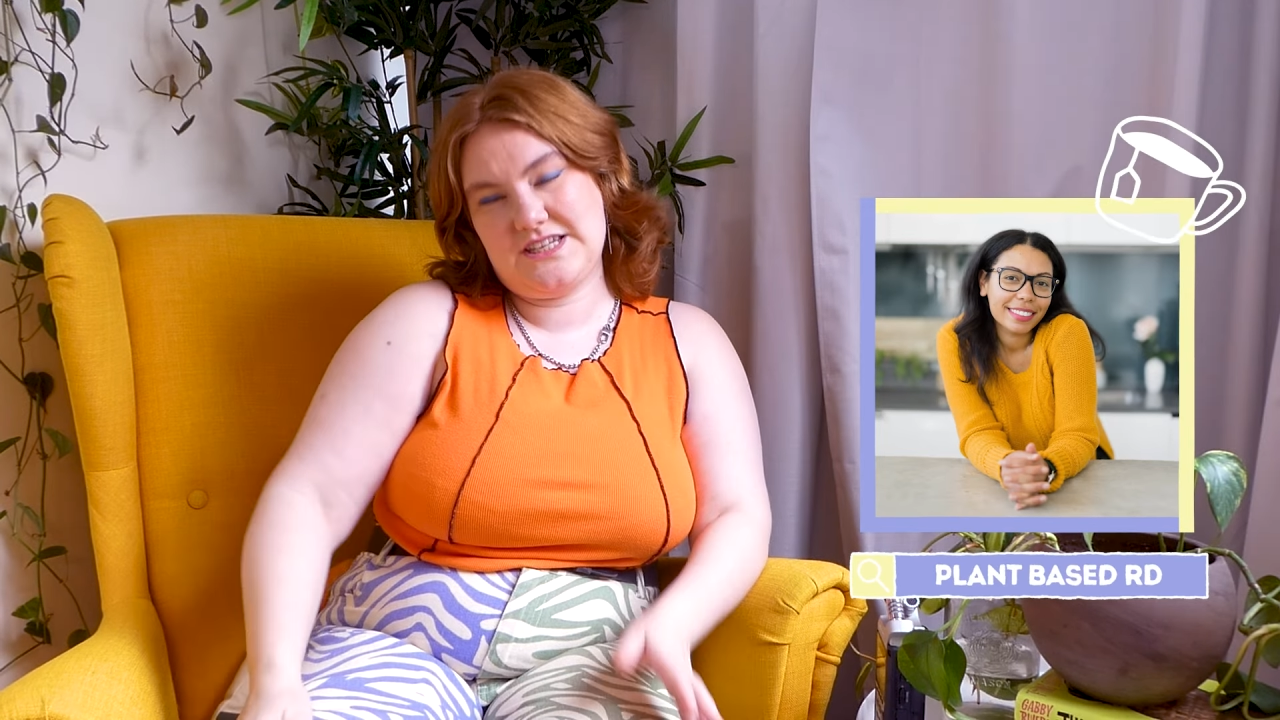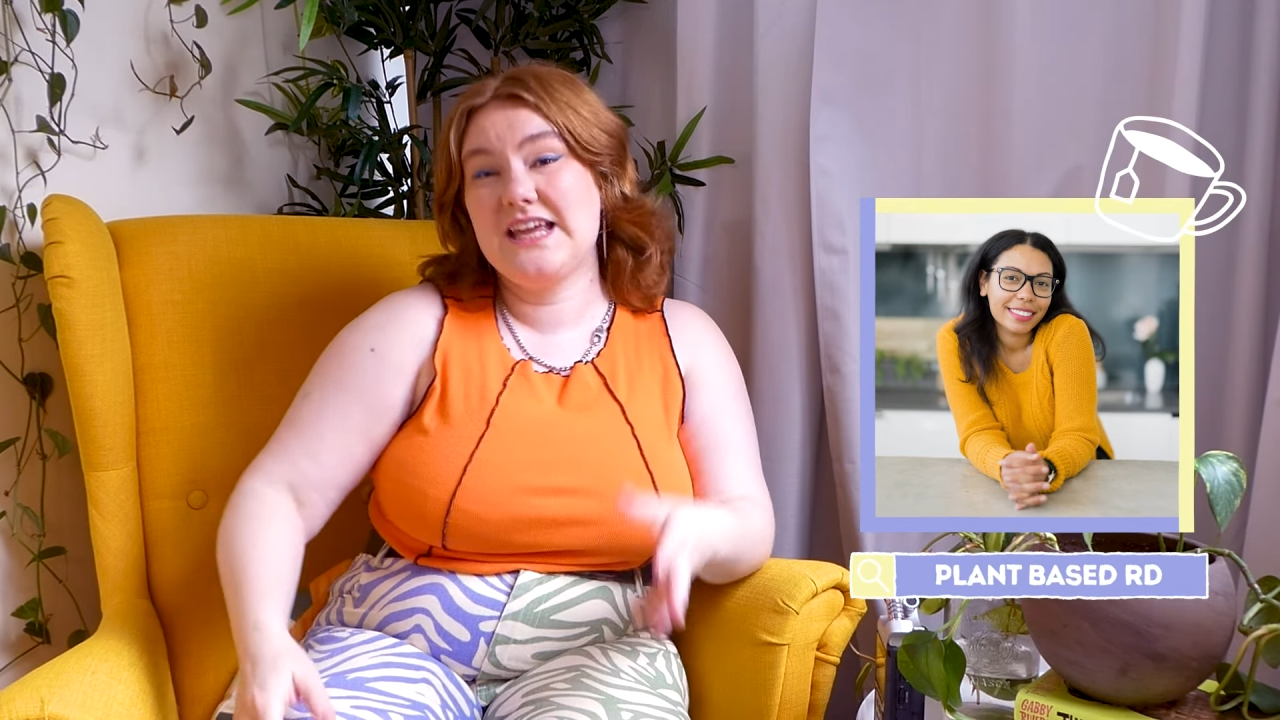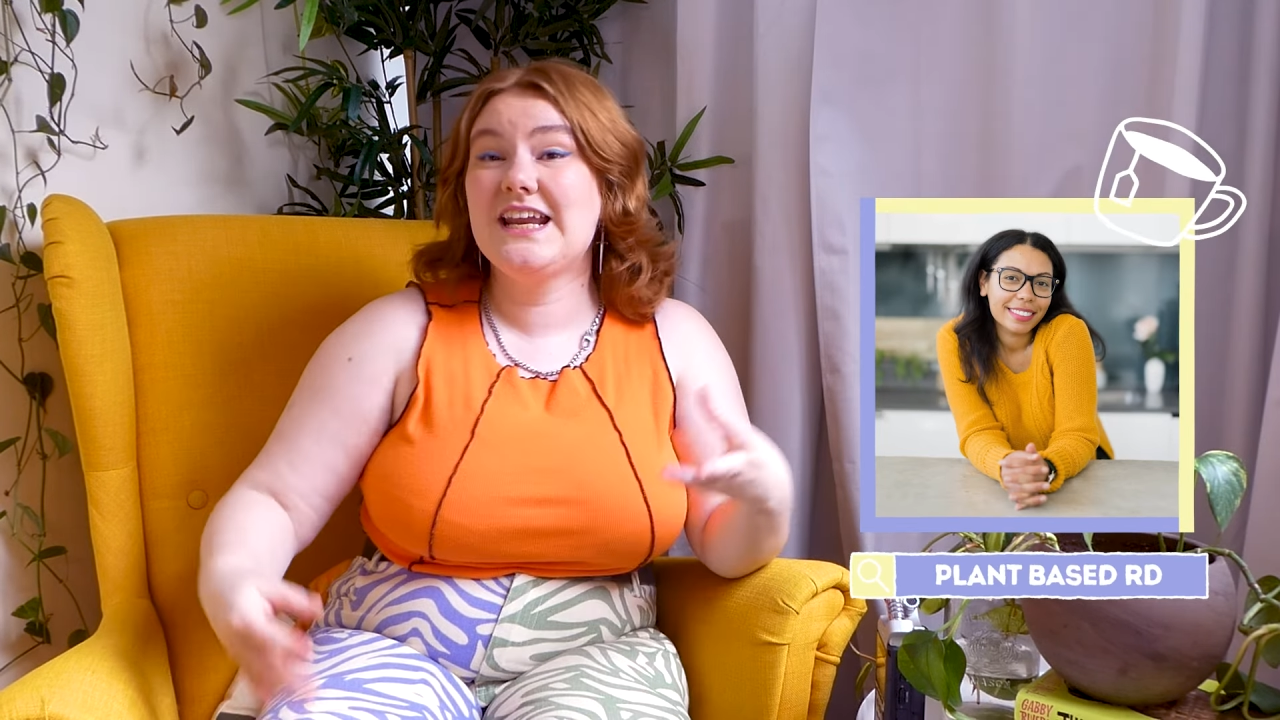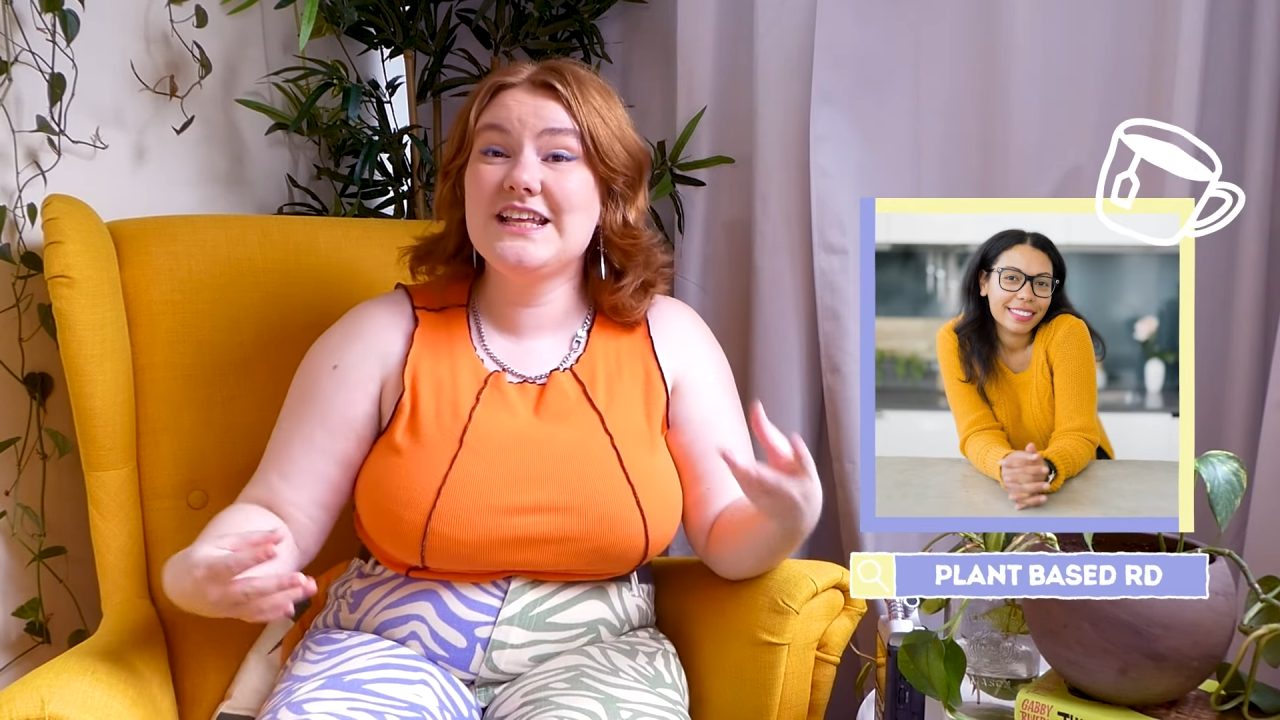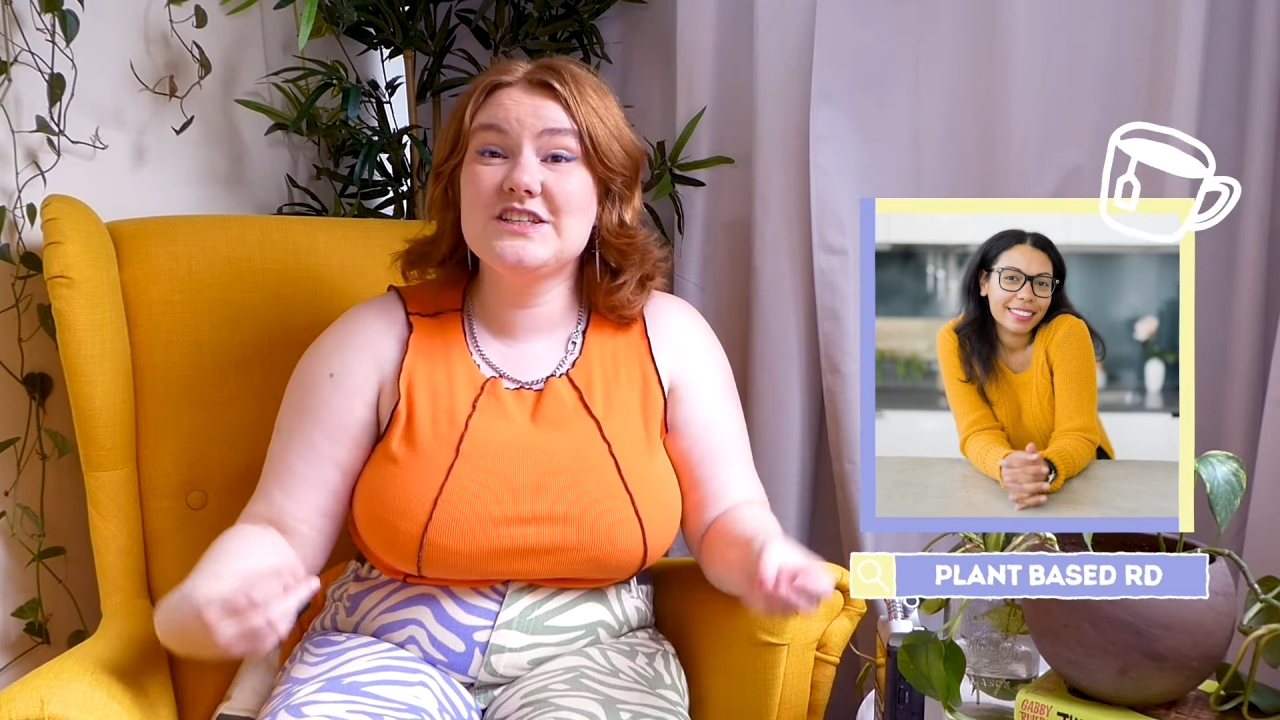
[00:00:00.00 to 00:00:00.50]

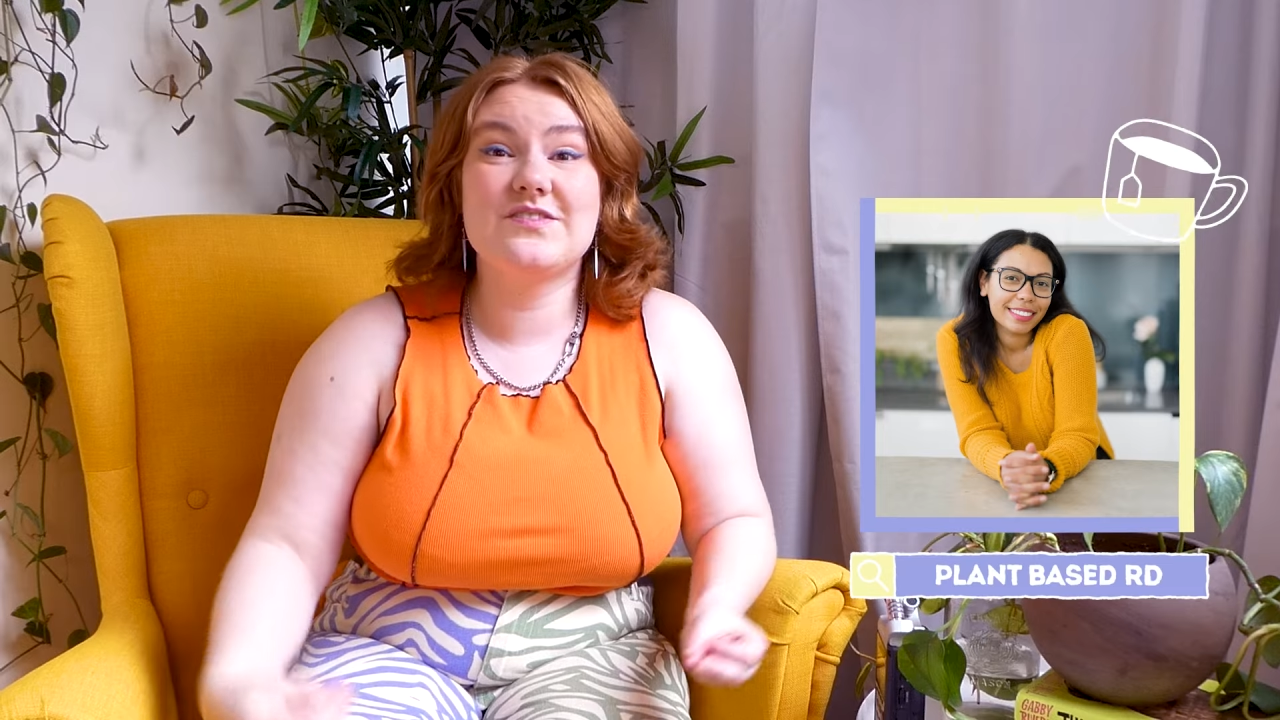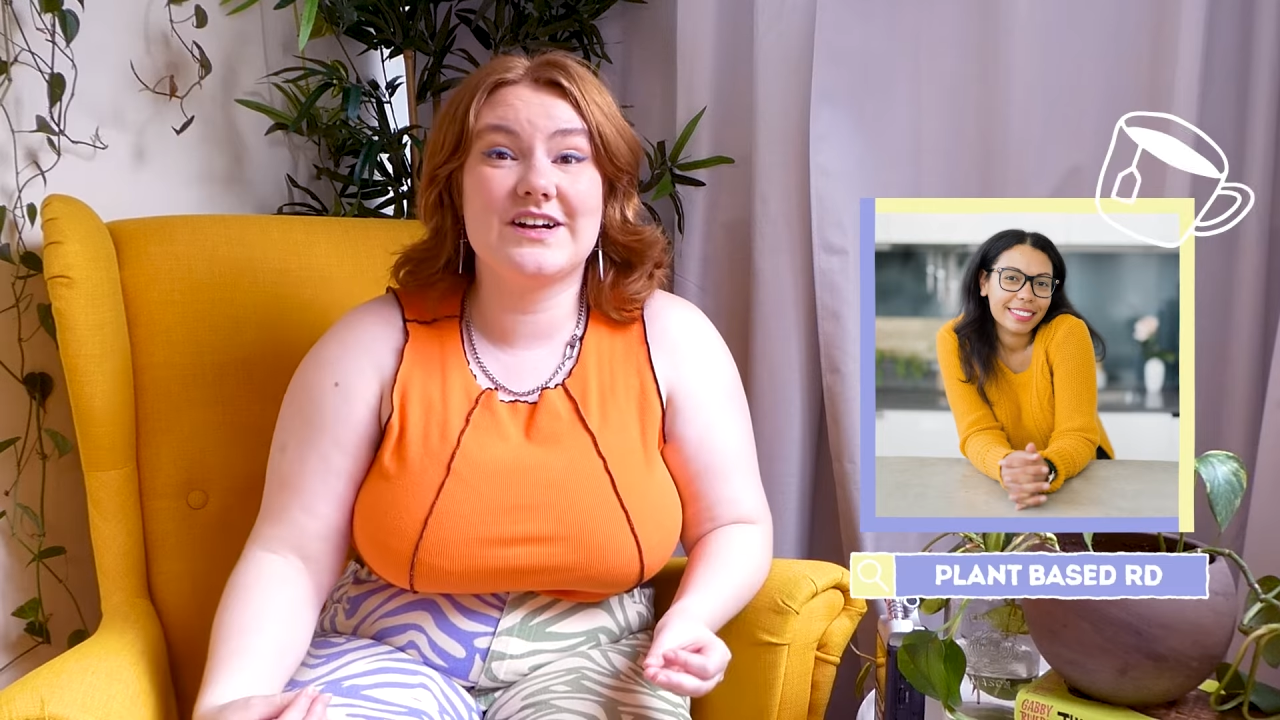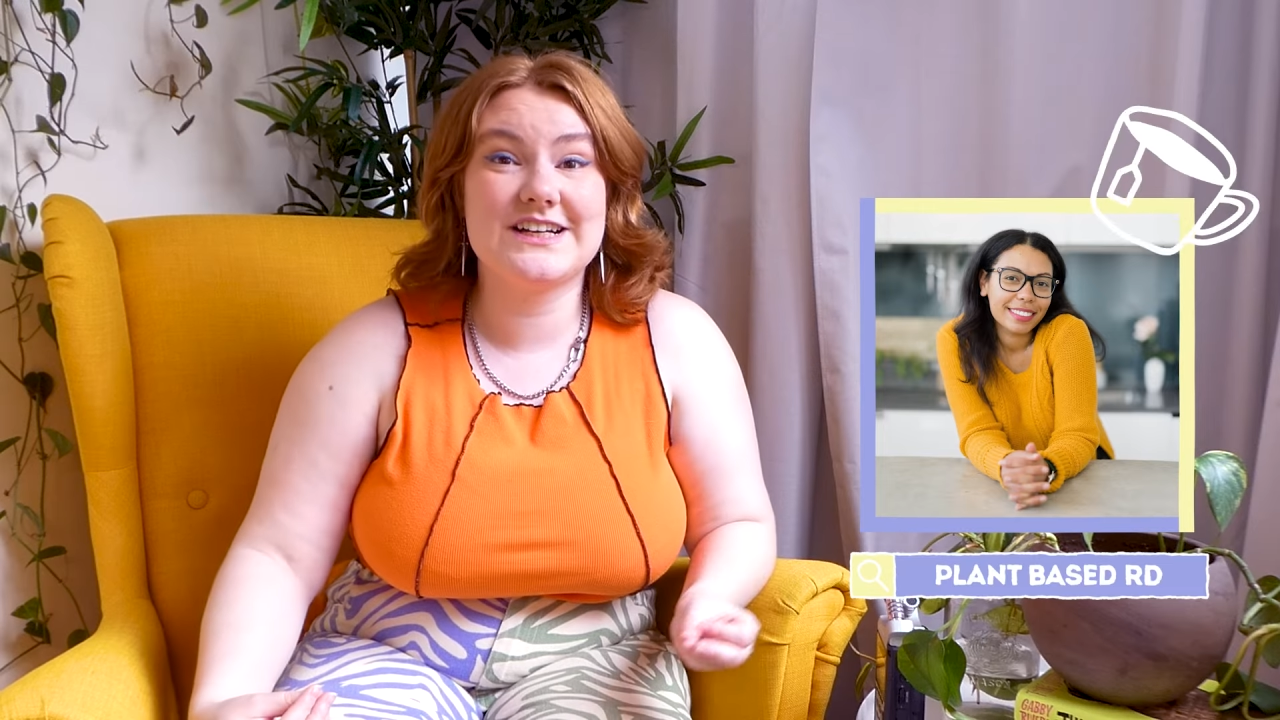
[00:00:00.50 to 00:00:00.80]
It is very